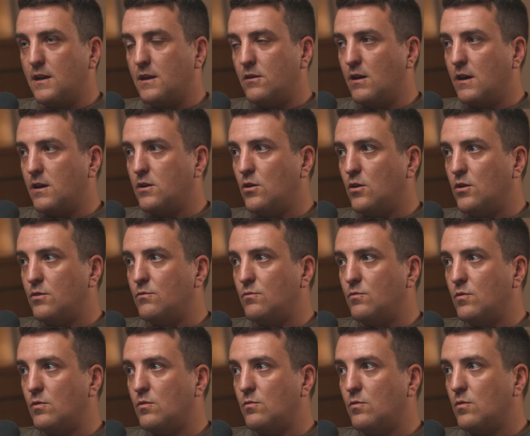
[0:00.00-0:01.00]
crack on.
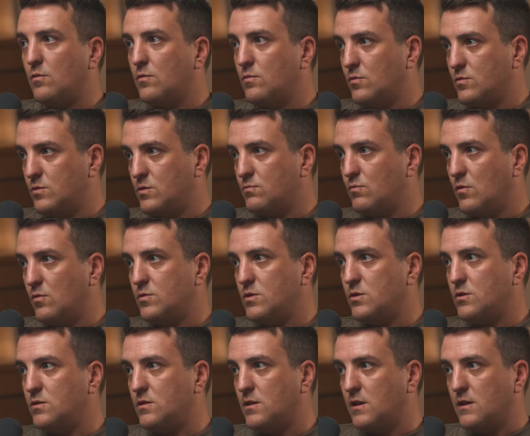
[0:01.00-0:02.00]
What would
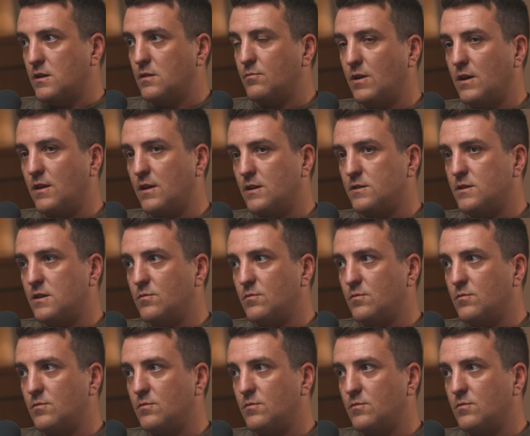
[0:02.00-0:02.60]
you think about that,